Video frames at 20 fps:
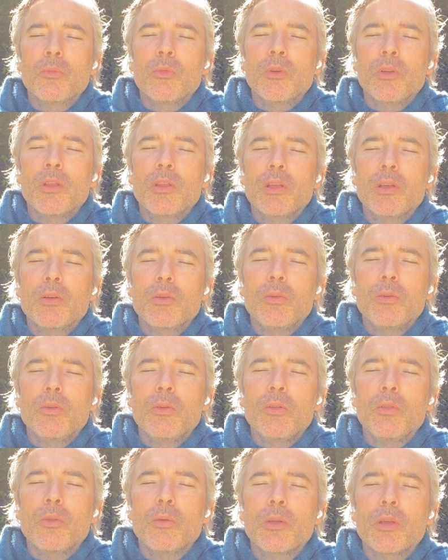Breathing
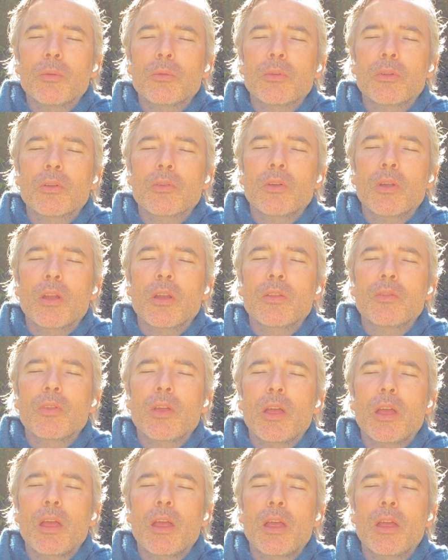all the way up to the crown of
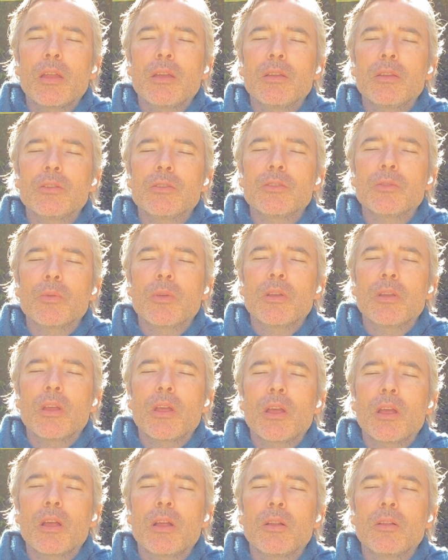the head as you
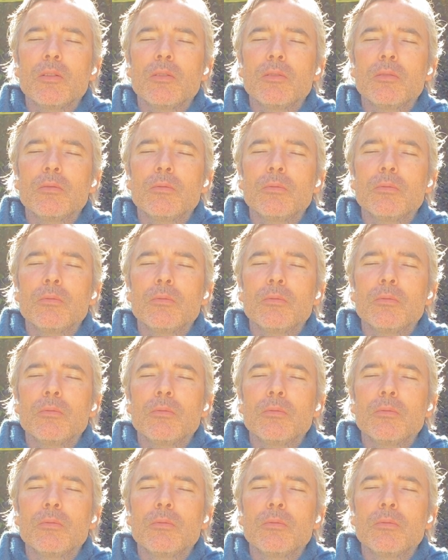inhale.